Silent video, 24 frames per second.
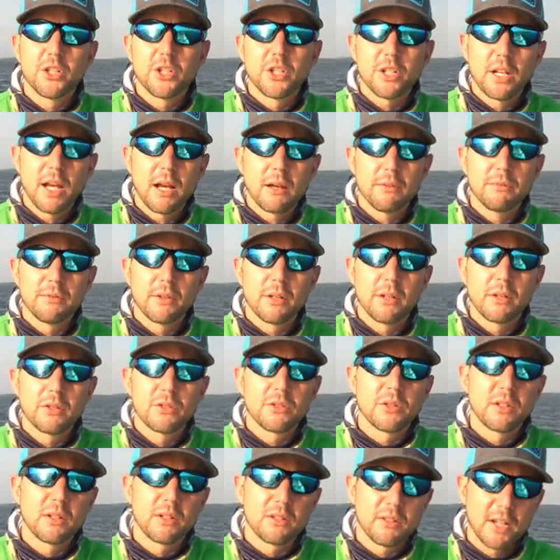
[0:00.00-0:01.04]
Fishing
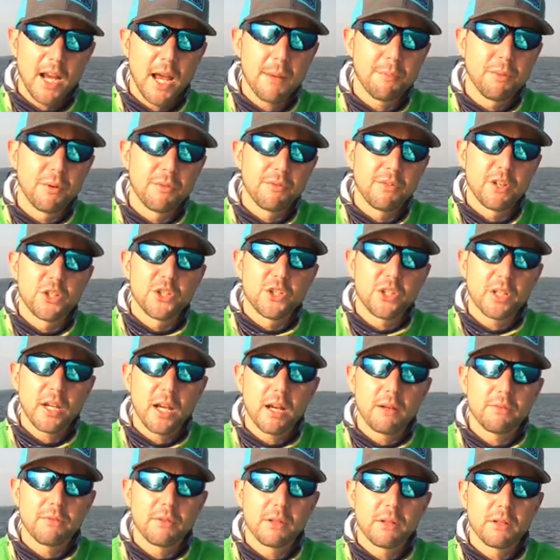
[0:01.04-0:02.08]
Outfitters, Tampa Fishing
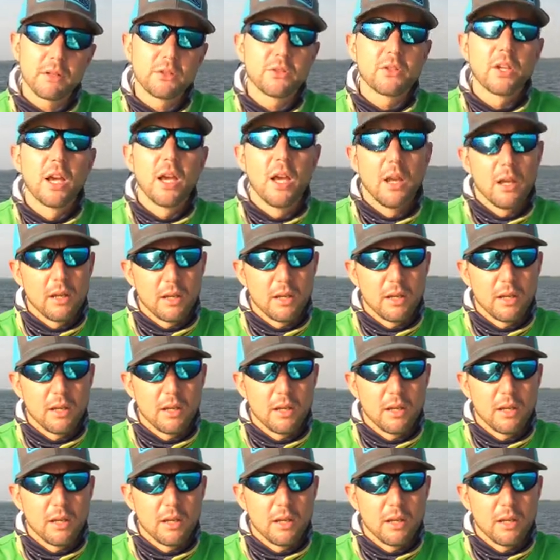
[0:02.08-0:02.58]
Outfitters,